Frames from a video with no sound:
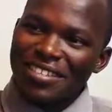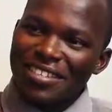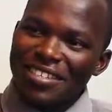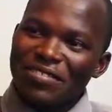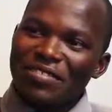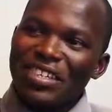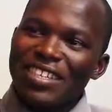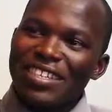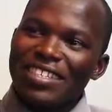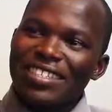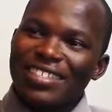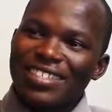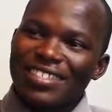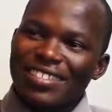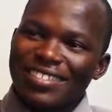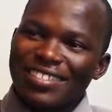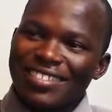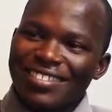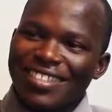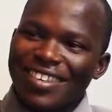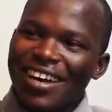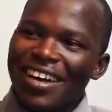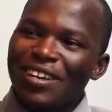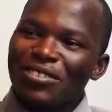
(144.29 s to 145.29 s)
In fact,
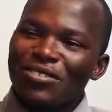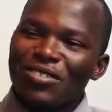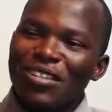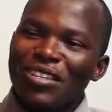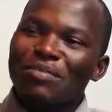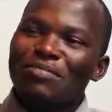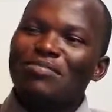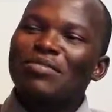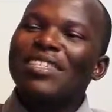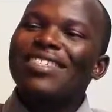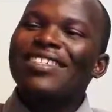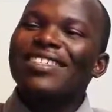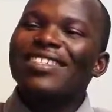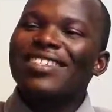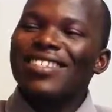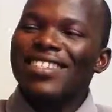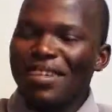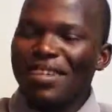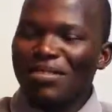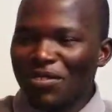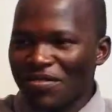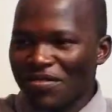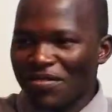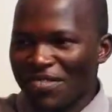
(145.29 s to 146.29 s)
there are actually many
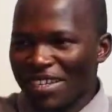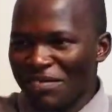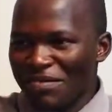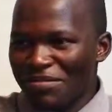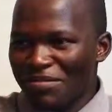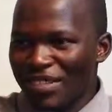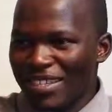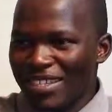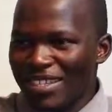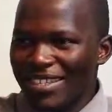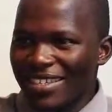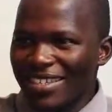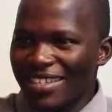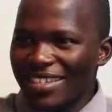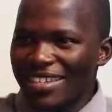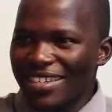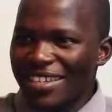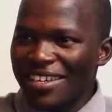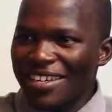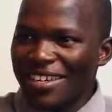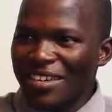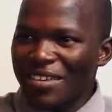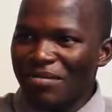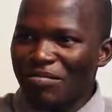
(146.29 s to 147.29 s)
types of diabetes,
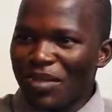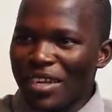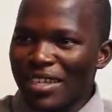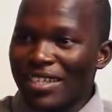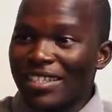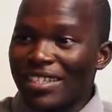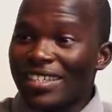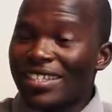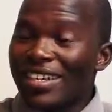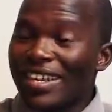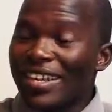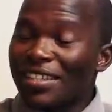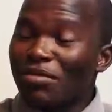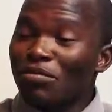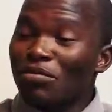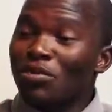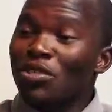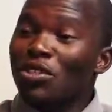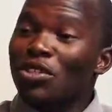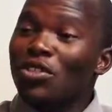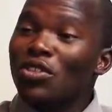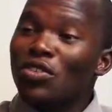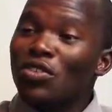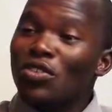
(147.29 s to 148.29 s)
but generally
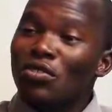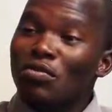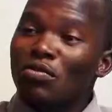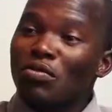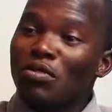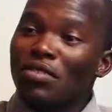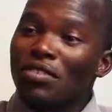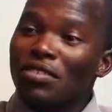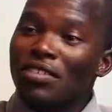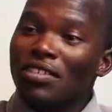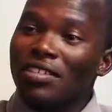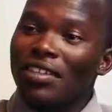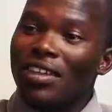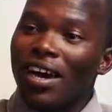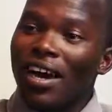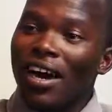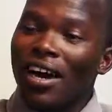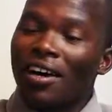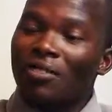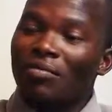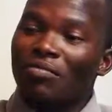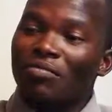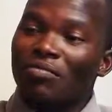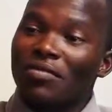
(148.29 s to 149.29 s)
the most common
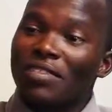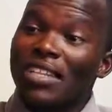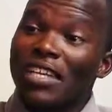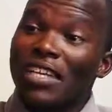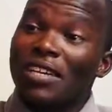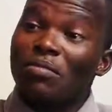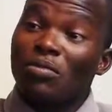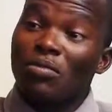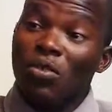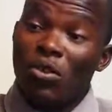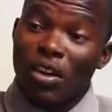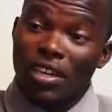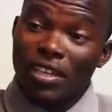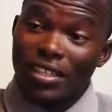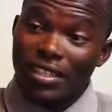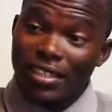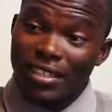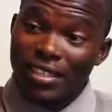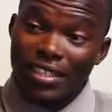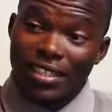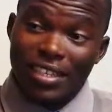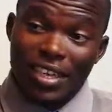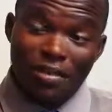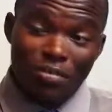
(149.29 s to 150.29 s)
type 1
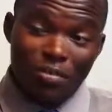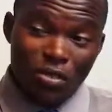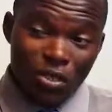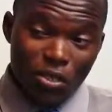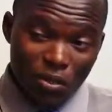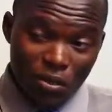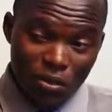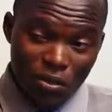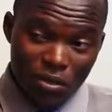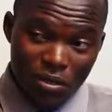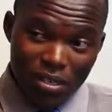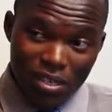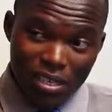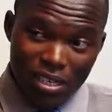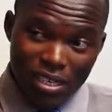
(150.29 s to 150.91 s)
and type 2.